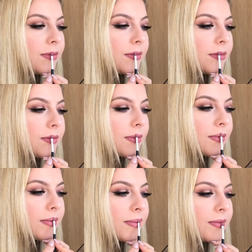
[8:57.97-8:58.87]
lipstick,
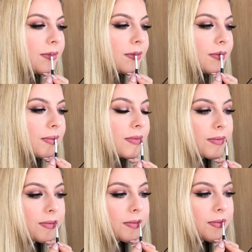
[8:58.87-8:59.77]
I used
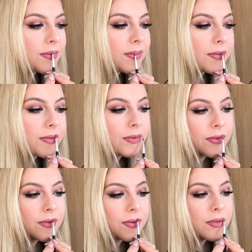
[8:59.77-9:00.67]
Faux
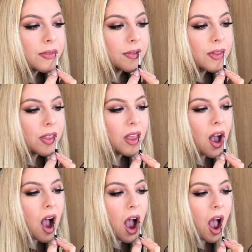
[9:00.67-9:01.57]
from MAC, which
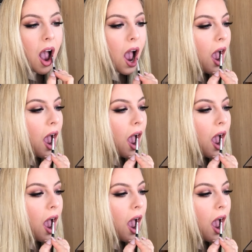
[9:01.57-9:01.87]
is one of my